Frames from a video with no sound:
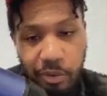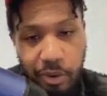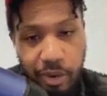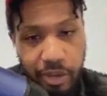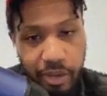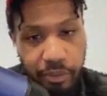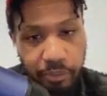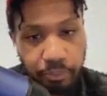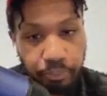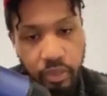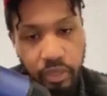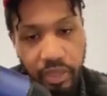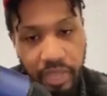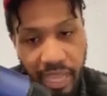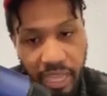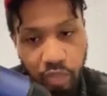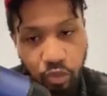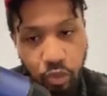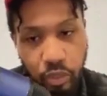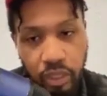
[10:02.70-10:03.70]
way,
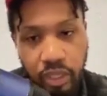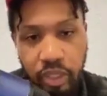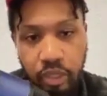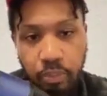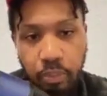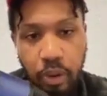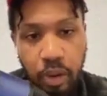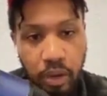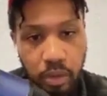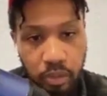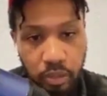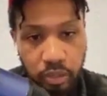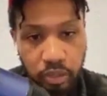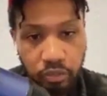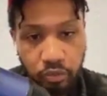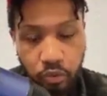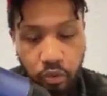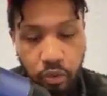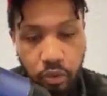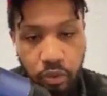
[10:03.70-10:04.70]
that's what this product is
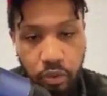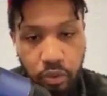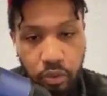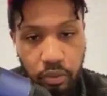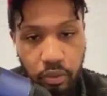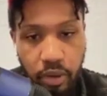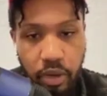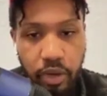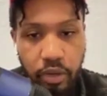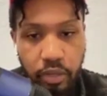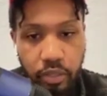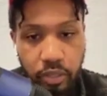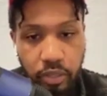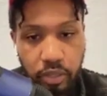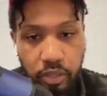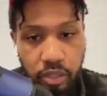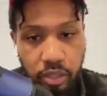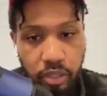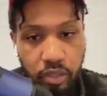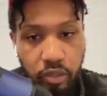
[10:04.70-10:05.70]
for, right? You need a
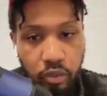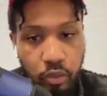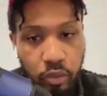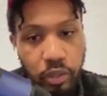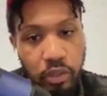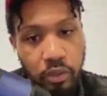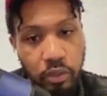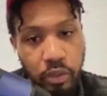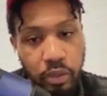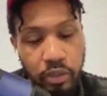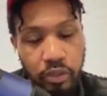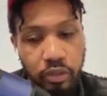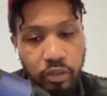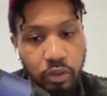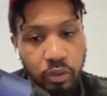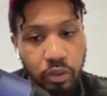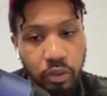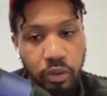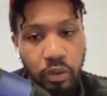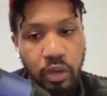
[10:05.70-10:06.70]
620 credit
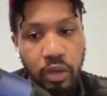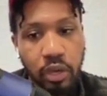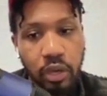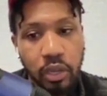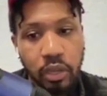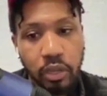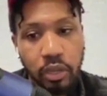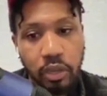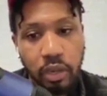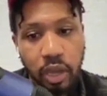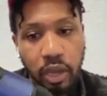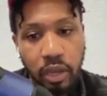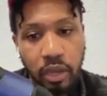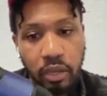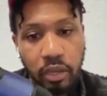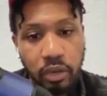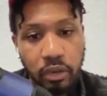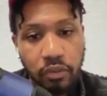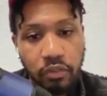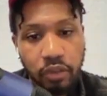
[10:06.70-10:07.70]
score. They're not
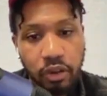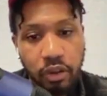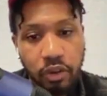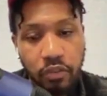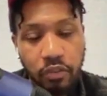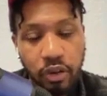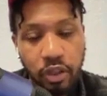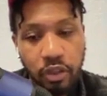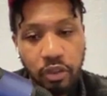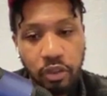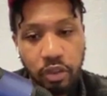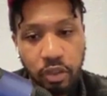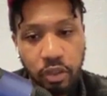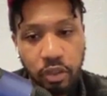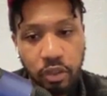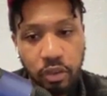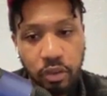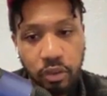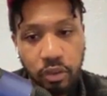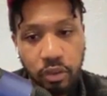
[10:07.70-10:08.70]
going to verify your
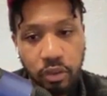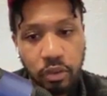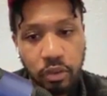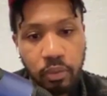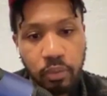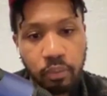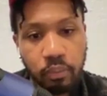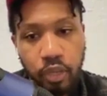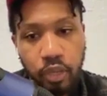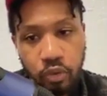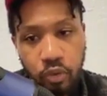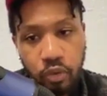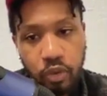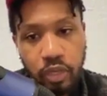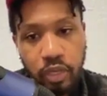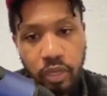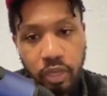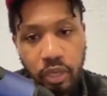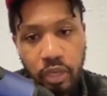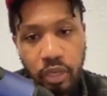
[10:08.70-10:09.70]
income, and you
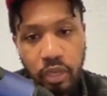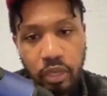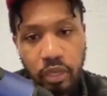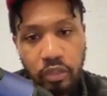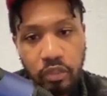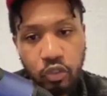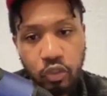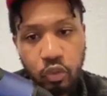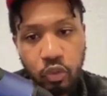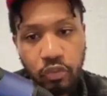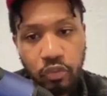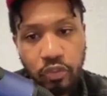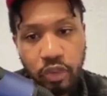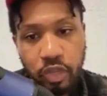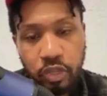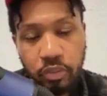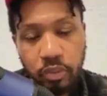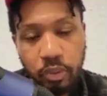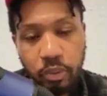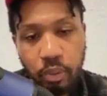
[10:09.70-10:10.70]
can get into
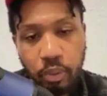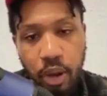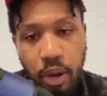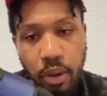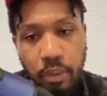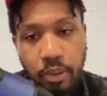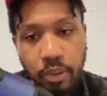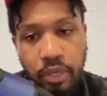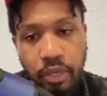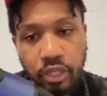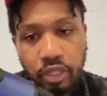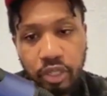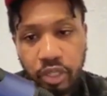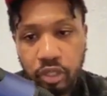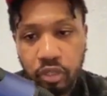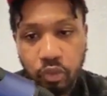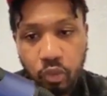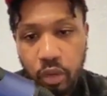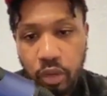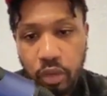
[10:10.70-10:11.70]
investment properties
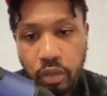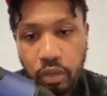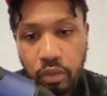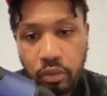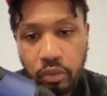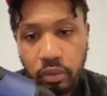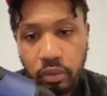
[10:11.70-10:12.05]
this way.